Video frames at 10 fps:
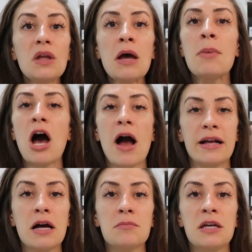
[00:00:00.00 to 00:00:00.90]
about
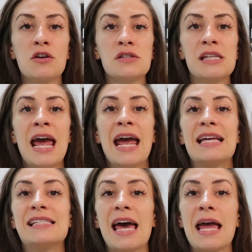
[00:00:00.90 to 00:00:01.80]
Icon Meals
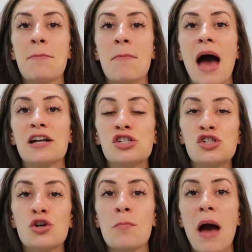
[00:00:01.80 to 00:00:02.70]
is that it
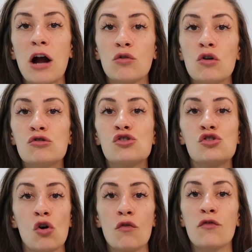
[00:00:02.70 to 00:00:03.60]
matches your macros
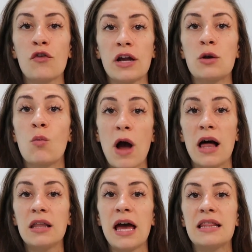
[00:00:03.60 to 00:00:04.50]
so freaking
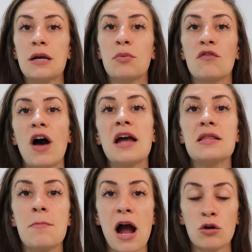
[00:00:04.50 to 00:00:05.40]
well, and they provide
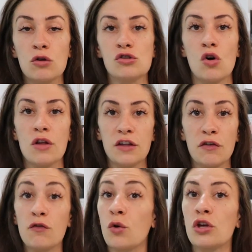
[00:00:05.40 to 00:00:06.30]
the macros on
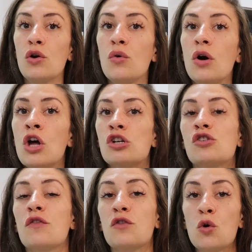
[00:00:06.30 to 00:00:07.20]
there for you.
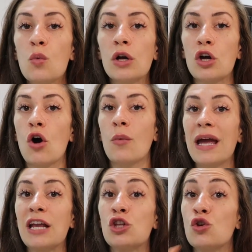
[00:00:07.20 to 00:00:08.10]
So if you want to go
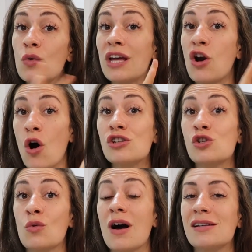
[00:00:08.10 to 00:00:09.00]
in, you can
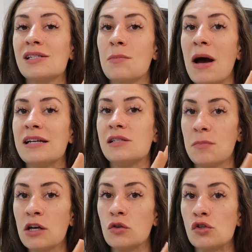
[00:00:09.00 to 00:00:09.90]
also customize
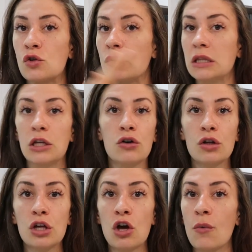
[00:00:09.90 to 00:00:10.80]
meals. You can
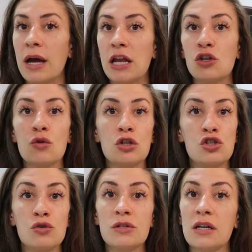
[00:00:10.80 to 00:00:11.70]
literally go in, you can
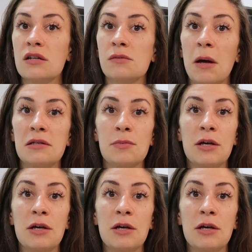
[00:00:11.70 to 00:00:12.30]
choose and customize